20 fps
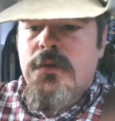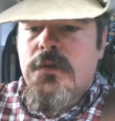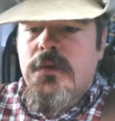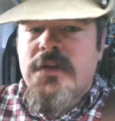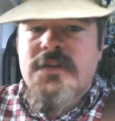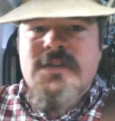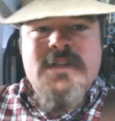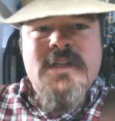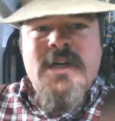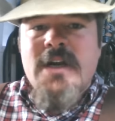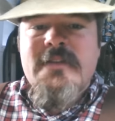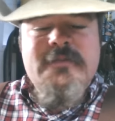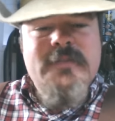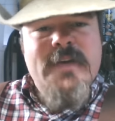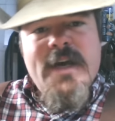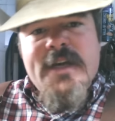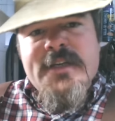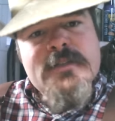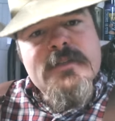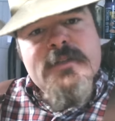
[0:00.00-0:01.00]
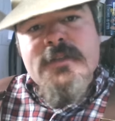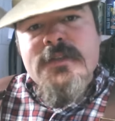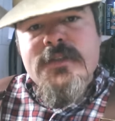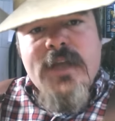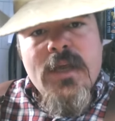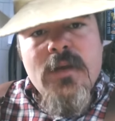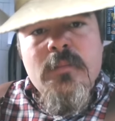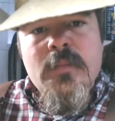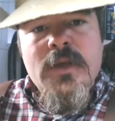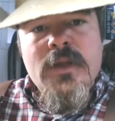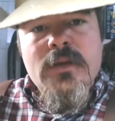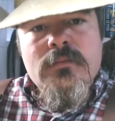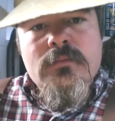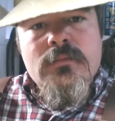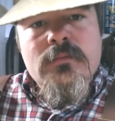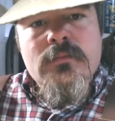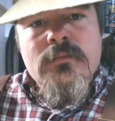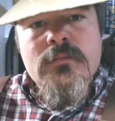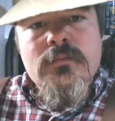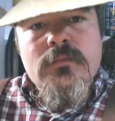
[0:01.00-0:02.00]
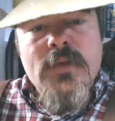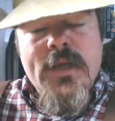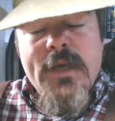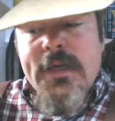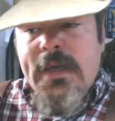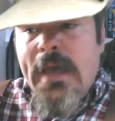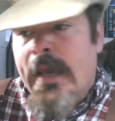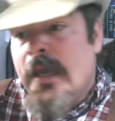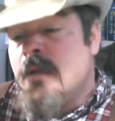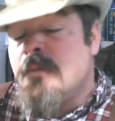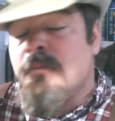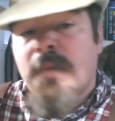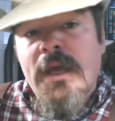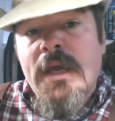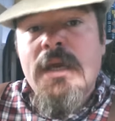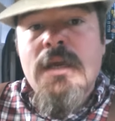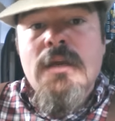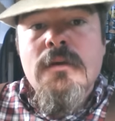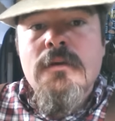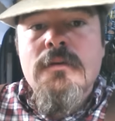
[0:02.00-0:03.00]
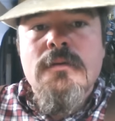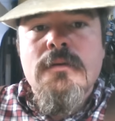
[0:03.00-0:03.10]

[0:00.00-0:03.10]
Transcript: It's not a fashion statement. It can be,